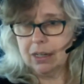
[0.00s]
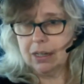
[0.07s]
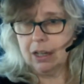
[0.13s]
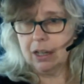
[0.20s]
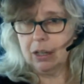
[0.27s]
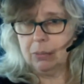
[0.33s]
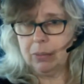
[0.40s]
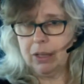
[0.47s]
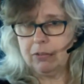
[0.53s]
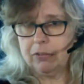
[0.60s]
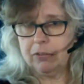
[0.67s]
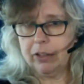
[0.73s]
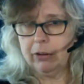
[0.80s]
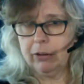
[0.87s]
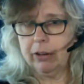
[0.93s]
and
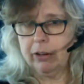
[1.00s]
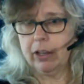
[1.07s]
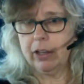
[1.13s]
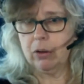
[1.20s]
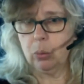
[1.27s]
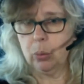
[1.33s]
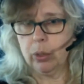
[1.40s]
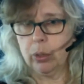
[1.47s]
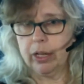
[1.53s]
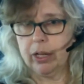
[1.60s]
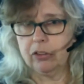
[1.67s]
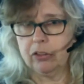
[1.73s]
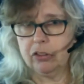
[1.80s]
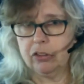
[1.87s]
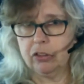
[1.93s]
figuring out a
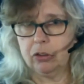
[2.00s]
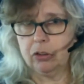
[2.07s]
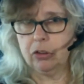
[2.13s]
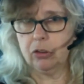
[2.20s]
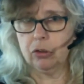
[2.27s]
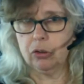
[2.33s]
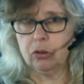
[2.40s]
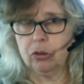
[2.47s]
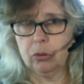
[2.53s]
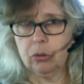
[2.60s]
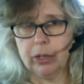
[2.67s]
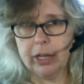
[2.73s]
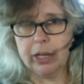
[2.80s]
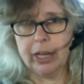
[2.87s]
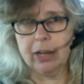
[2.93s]
way to
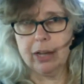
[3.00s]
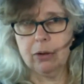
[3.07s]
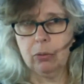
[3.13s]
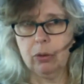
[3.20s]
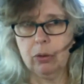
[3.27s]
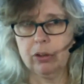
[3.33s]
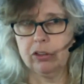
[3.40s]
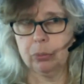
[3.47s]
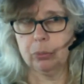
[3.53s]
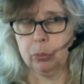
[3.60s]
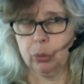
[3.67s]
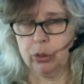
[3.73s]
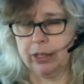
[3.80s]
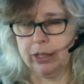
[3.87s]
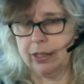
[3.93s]
create what's
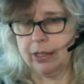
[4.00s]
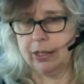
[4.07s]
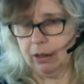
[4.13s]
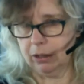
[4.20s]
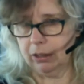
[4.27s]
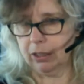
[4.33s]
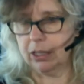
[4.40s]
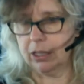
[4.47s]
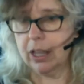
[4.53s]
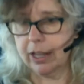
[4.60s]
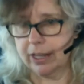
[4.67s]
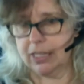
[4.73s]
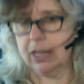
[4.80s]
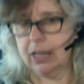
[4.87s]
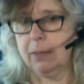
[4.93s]
within our
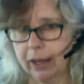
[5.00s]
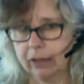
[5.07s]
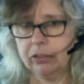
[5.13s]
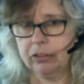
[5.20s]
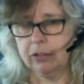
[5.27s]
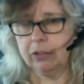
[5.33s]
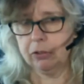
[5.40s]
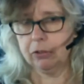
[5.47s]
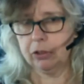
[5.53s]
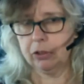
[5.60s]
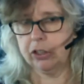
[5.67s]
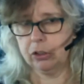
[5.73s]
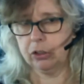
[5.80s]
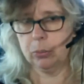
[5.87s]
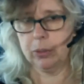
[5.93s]
client's capacity for
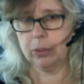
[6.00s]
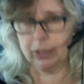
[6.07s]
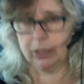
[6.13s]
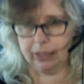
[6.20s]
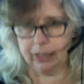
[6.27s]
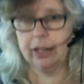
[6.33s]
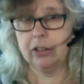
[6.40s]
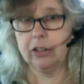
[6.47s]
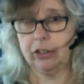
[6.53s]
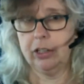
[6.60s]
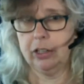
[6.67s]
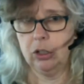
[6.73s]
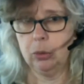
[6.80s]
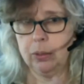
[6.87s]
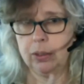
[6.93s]
human connection
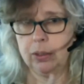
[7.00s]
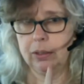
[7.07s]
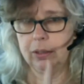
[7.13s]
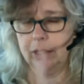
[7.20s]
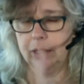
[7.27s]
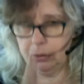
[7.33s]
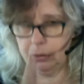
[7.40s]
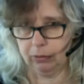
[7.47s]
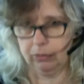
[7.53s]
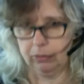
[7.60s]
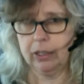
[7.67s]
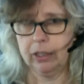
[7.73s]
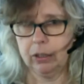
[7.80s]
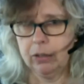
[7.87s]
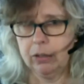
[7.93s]
and human
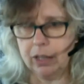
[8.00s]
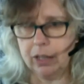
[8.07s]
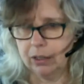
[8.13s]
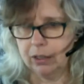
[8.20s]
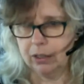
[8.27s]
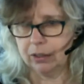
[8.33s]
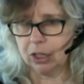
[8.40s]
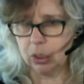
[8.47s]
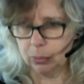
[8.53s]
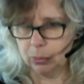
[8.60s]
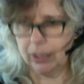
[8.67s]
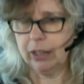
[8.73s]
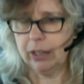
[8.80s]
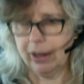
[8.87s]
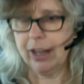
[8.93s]

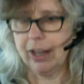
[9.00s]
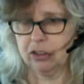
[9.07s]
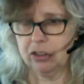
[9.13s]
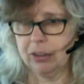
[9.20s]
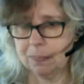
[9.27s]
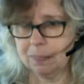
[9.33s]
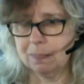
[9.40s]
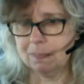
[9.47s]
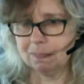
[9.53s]
interaction.